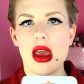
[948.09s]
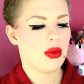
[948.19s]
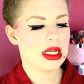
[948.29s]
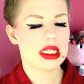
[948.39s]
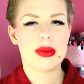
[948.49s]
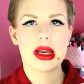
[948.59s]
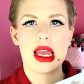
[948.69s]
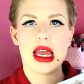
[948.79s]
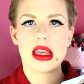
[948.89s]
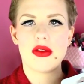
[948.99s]
One tip I
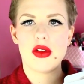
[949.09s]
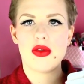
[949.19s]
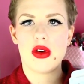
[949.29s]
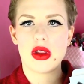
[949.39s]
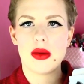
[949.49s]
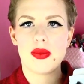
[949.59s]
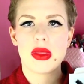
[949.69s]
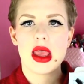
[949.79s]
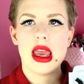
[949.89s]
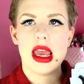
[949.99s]
can give you for them
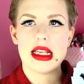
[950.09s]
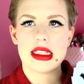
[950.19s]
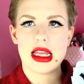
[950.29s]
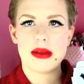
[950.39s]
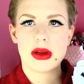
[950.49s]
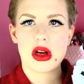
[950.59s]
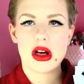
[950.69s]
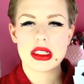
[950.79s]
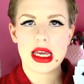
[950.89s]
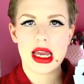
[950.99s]
is that
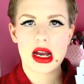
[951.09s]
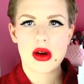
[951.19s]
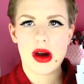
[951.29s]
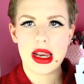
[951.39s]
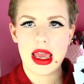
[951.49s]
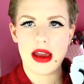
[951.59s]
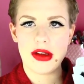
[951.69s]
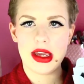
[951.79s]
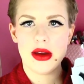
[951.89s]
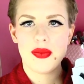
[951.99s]
because they are quite
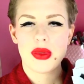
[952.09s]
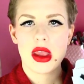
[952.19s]
heavy,